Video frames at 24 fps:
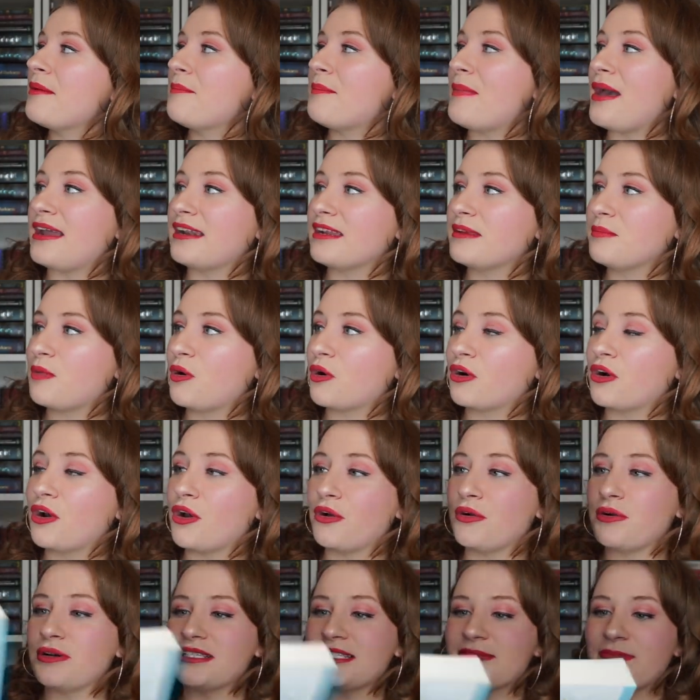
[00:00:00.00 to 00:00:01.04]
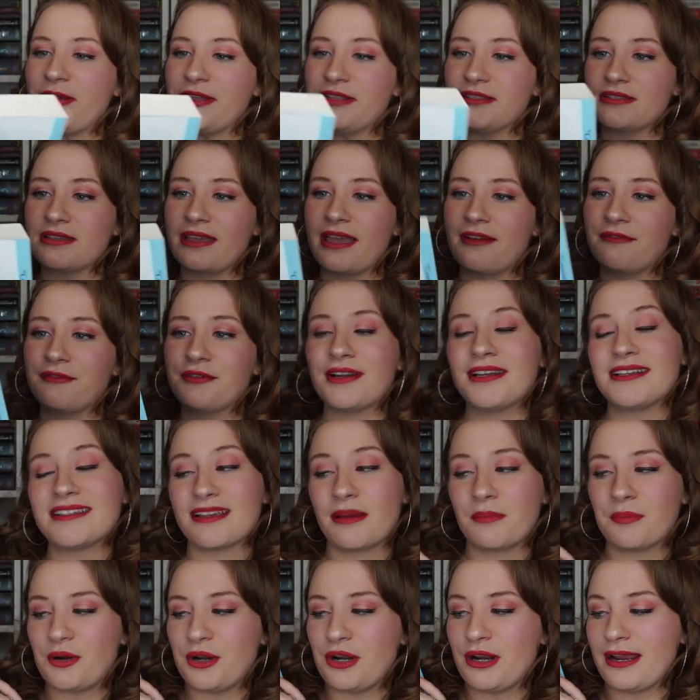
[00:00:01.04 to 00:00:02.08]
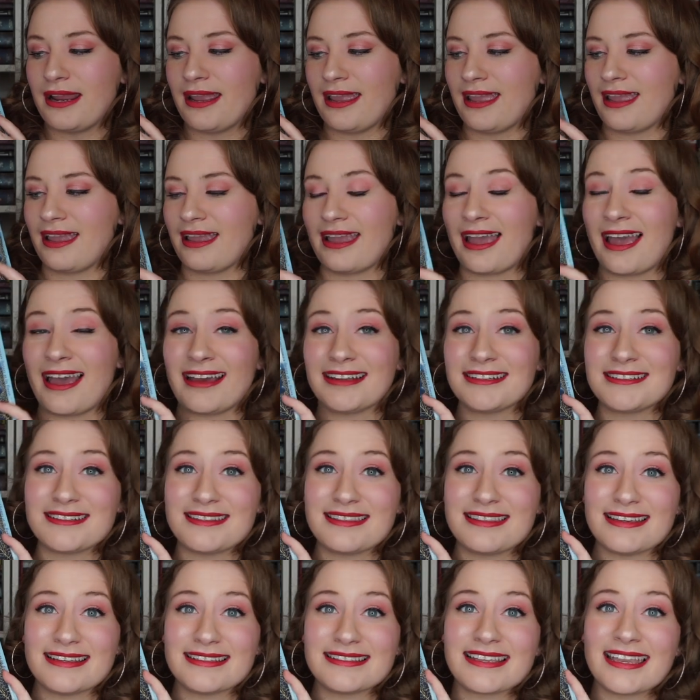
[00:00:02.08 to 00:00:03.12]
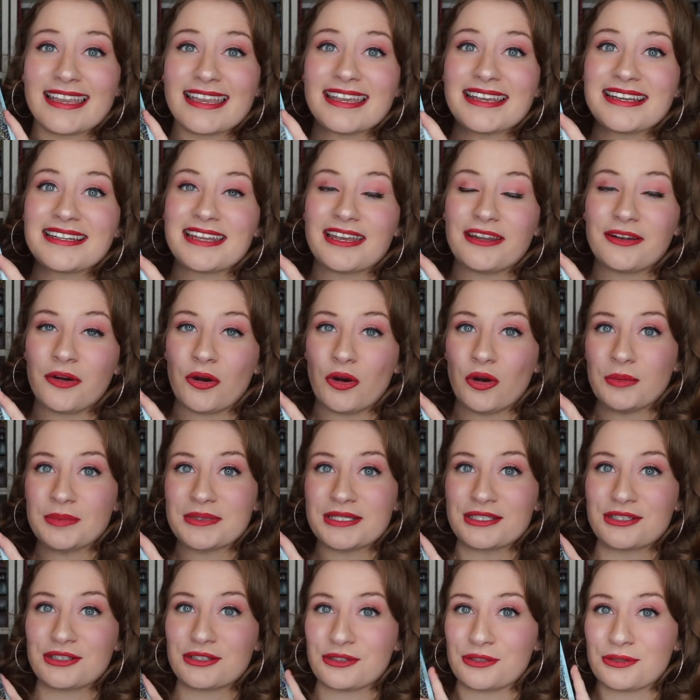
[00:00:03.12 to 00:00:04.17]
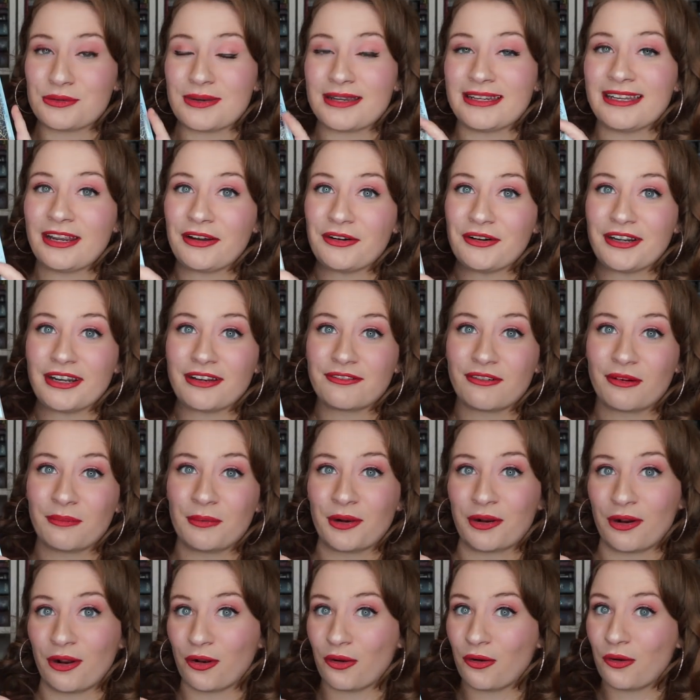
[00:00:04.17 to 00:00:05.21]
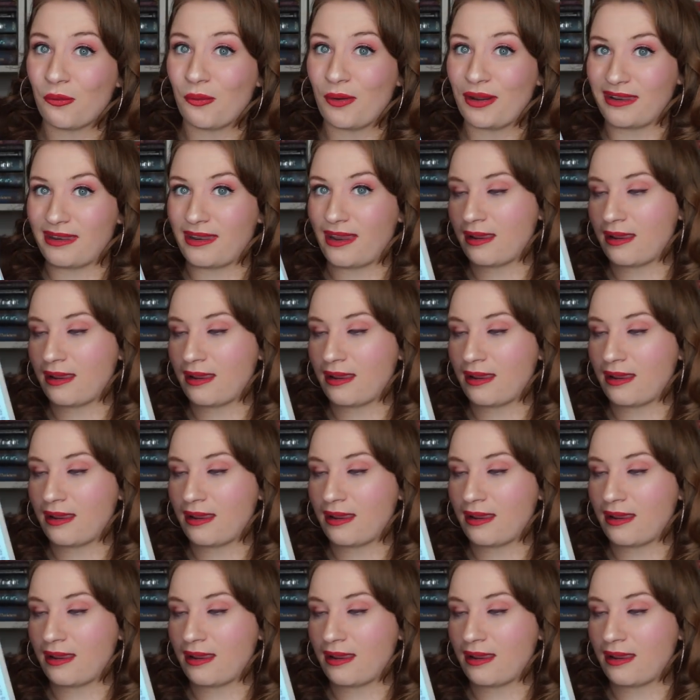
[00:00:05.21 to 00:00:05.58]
Maddie Morrow spends every summer at this inn and hopes to inherit it from her uncle one